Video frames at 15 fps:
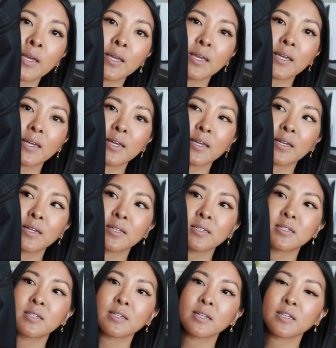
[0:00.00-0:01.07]

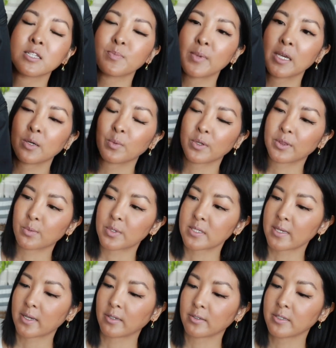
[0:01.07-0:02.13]
it is made with the
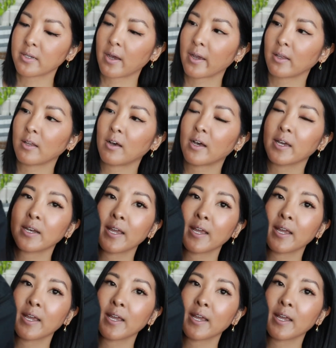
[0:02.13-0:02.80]
recycled nylon,